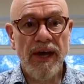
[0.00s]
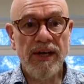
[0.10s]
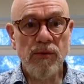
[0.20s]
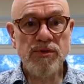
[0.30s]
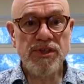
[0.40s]

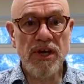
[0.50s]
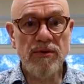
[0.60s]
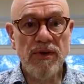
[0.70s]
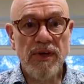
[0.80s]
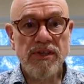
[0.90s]
And also,
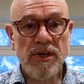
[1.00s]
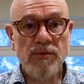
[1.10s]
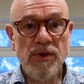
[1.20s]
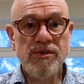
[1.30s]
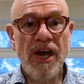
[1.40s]

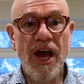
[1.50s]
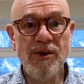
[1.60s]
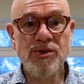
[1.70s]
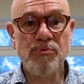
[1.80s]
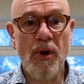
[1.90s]
don't use a
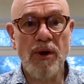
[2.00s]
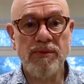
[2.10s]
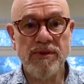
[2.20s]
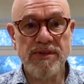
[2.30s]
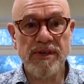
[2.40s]
hose pipe.
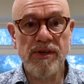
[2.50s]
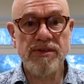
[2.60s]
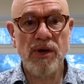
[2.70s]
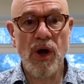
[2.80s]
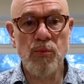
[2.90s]
Use
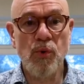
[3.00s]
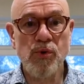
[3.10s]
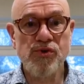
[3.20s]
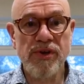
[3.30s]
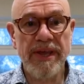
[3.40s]
a
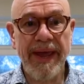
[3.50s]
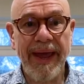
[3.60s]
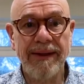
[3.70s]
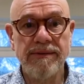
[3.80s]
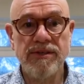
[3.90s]
watering
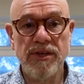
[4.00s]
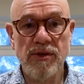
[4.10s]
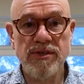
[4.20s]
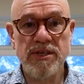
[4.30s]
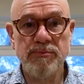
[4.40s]
can. So it
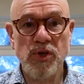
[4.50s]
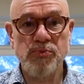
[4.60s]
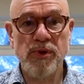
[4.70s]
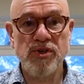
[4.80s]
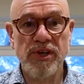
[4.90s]
uses much,
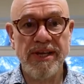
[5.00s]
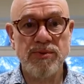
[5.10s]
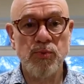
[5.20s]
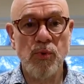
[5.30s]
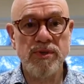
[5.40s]
much
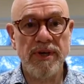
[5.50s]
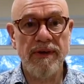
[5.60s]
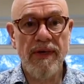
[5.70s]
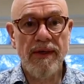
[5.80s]
less water.